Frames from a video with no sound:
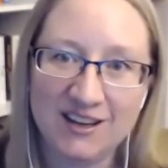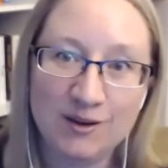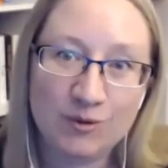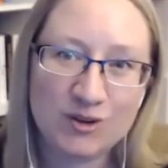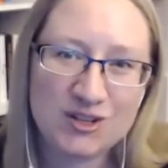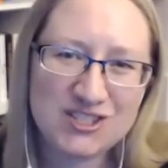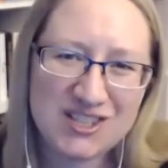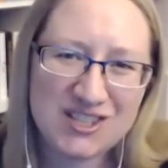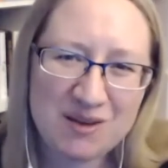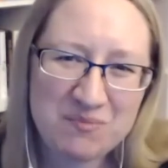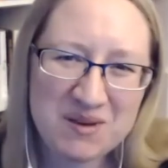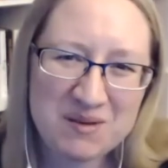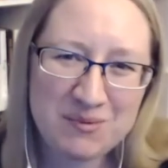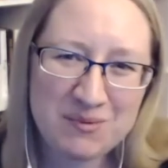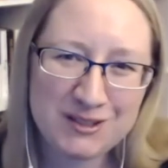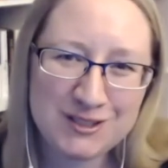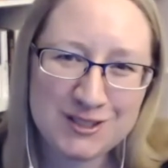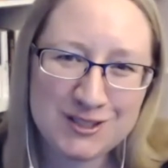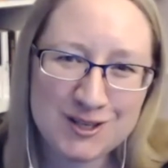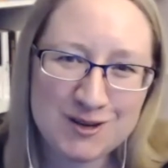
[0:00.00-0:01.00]
which some people
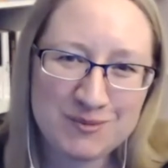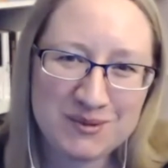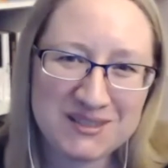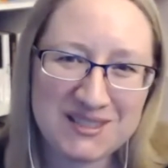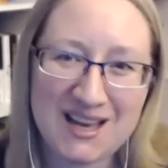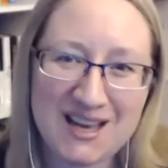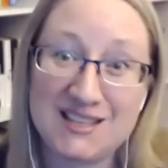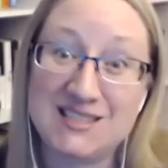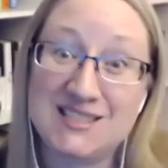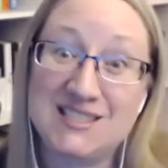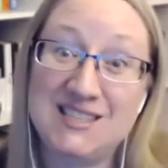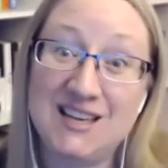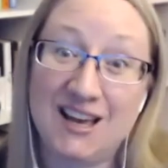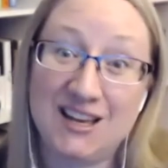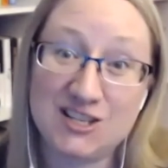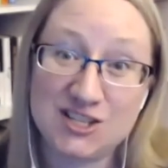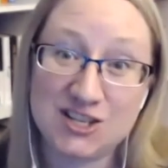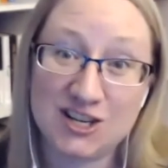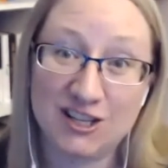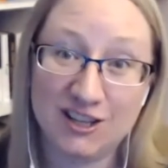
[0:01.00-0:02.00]
do, but that's
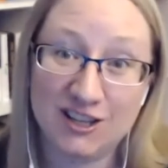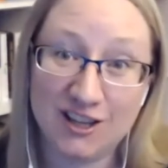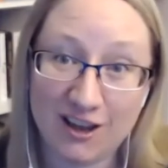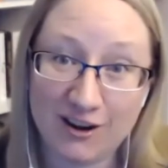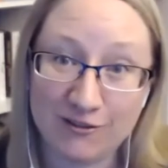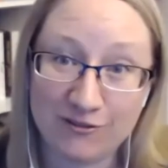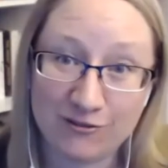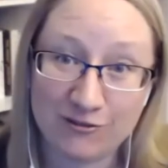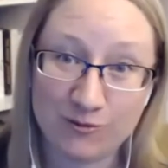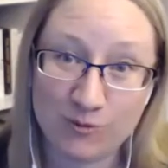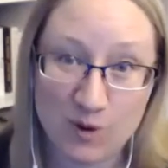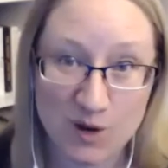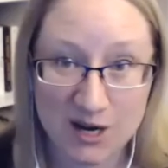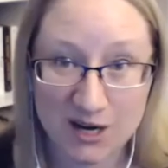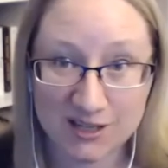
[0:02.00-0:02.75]
such a lot of work.